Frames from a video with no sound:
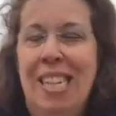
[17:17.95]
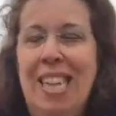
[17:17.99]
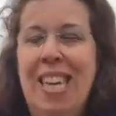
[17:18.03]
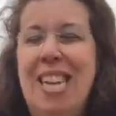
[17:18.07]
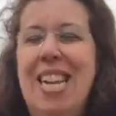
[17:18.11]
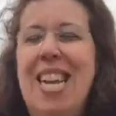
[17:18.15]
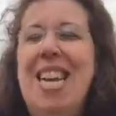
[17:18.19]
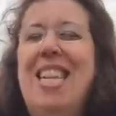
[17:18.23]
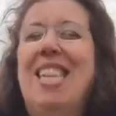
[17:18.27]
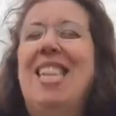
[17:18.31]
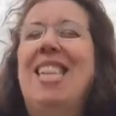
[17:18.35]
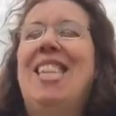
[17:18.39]

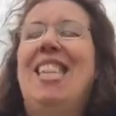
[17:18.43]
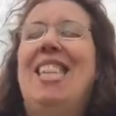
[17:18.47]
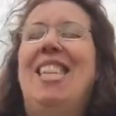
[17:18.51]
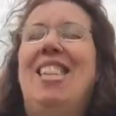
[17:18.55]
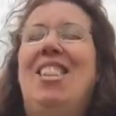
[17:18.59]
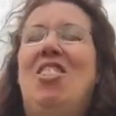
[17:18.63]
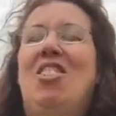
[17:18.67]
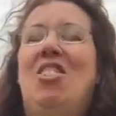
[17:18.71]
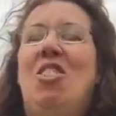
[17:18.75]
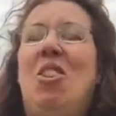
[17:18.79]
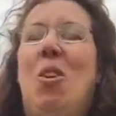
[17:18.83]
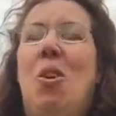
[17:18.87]
an Alice
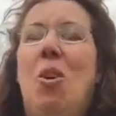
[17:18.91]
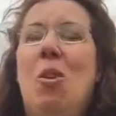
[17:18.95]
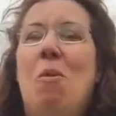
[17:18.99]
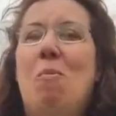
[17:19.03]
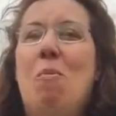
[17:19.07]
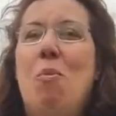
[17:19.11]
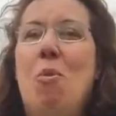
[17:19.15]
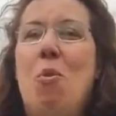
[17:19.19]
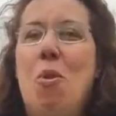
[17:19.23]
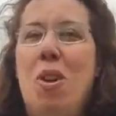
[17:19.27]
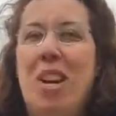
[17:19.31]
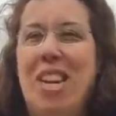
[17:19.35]

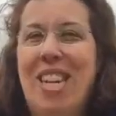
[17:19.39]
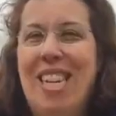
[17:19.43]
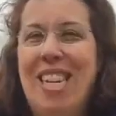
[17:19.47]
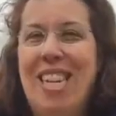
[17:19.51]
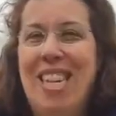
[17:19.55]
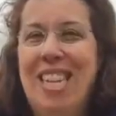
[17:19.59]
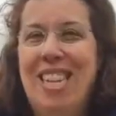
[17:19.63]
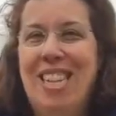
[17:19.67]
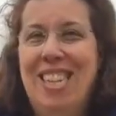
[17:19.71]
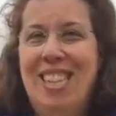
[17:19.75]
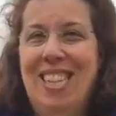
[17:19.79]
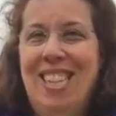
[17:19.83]
Starmore
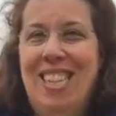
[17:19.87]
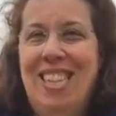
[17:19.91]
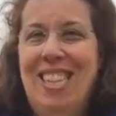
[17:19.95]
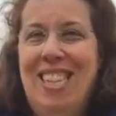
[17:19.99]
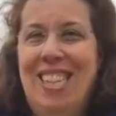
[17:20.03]
kit.